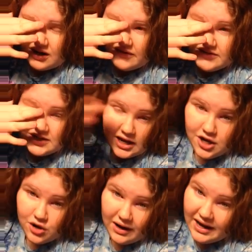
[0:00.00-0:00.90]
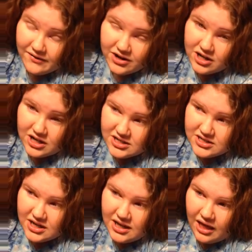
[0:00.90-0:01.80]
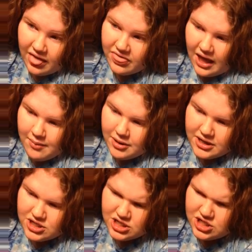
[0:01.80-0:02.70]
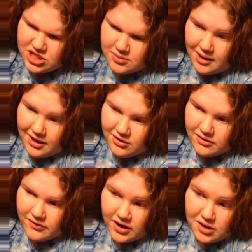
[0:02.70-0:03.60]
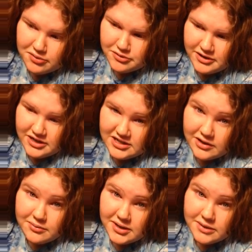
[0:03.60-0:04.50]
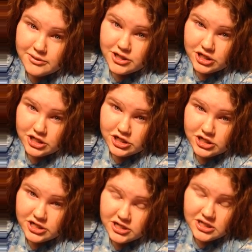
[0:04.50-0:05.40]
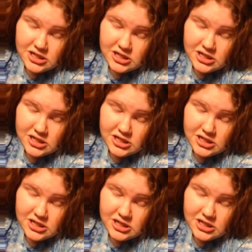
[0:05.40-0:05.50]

obviously, I know I haven't lost that much in just a matter of a couple weeks. That would be absurd.